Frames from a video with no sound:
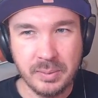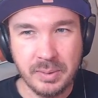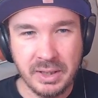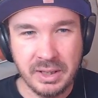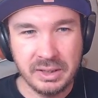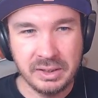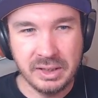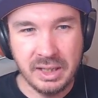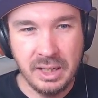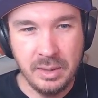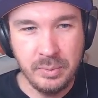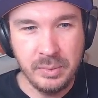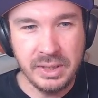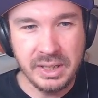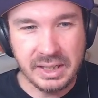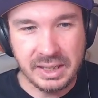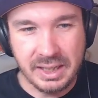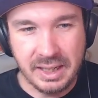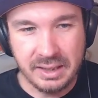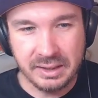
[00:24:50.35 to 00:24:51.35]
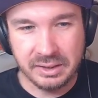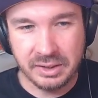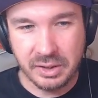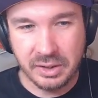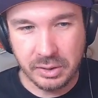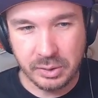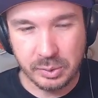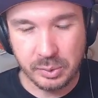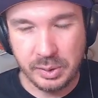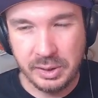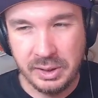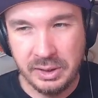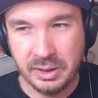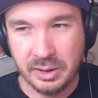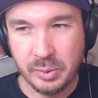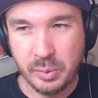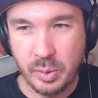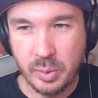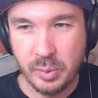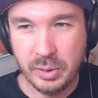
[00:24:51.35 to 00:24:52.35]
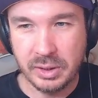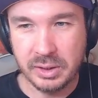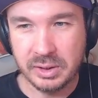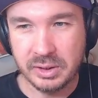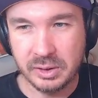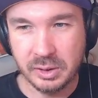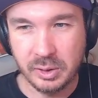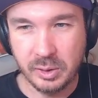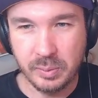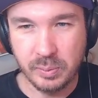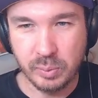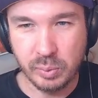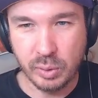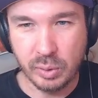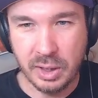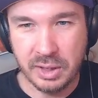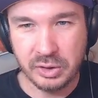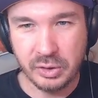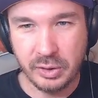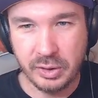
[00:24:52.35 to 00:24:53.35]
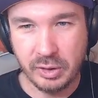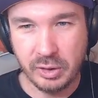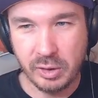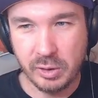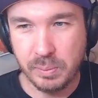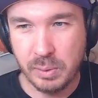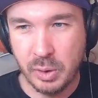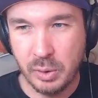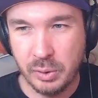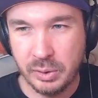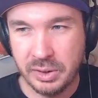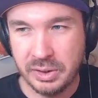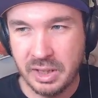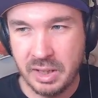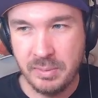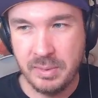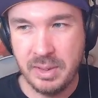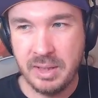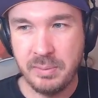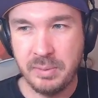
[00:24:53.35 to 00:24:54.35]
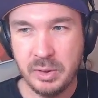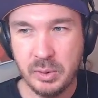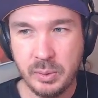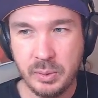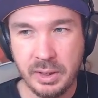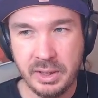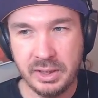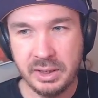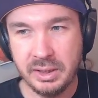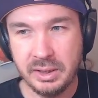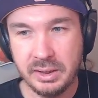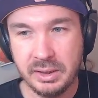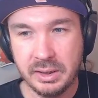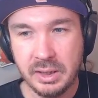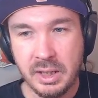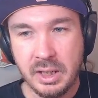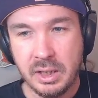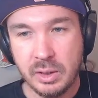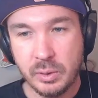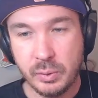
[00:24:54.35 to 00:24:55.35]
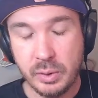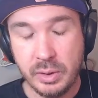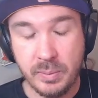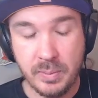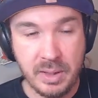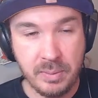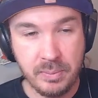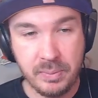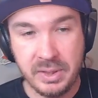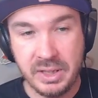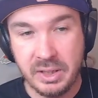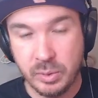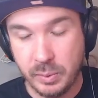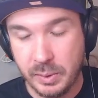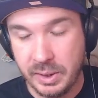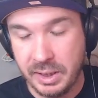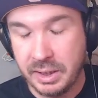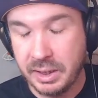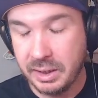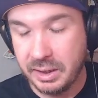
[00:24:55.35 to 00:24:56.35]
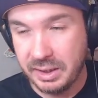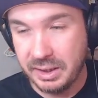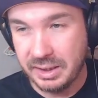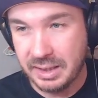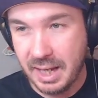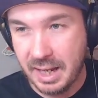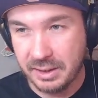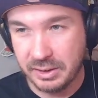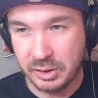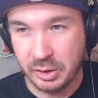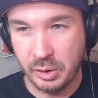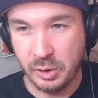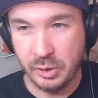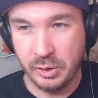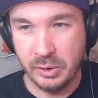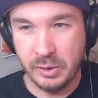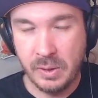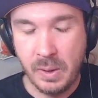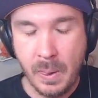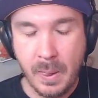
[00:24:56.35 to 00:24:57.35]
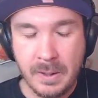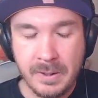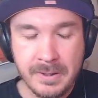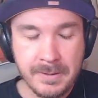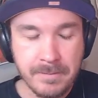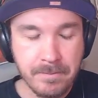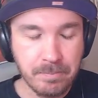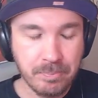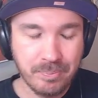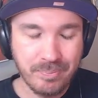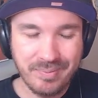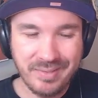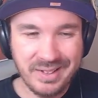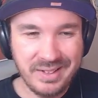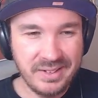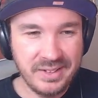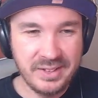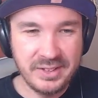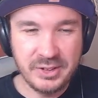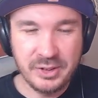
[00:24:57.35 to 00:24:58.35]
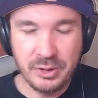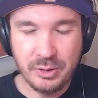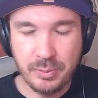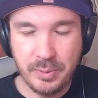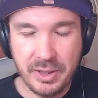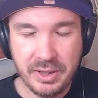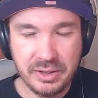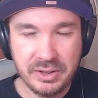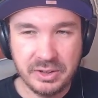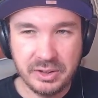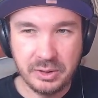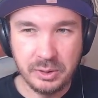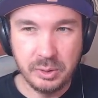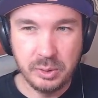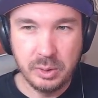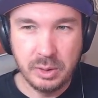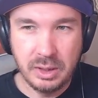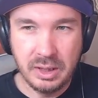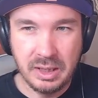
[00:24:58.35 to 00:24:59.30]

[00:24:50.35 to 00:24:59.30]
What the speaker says: By the time we get to 3, like, we want to start pressuring our opponent. They may be awakened, we may be awakening that turn. This should have been a 2.